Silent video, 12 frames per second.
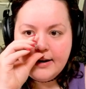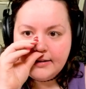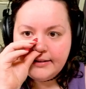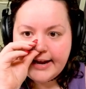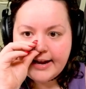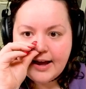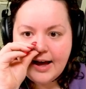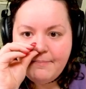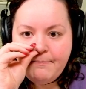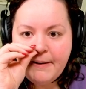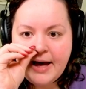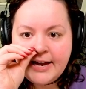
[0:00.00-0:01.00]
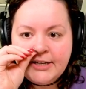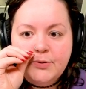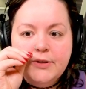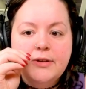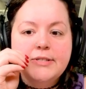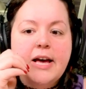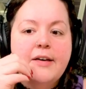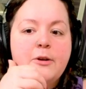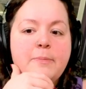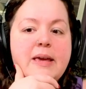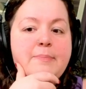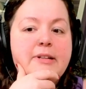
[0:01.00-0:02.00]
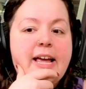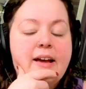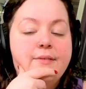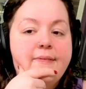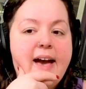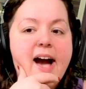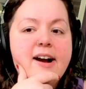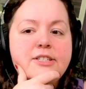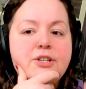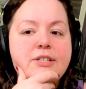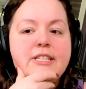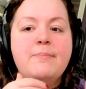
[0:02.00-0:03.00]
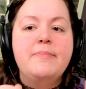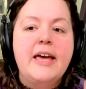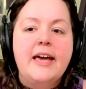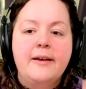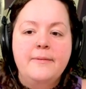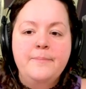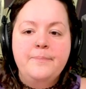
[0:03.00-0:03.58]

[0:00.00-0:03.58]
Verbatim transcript: like a bond with those other people, like Vax or something.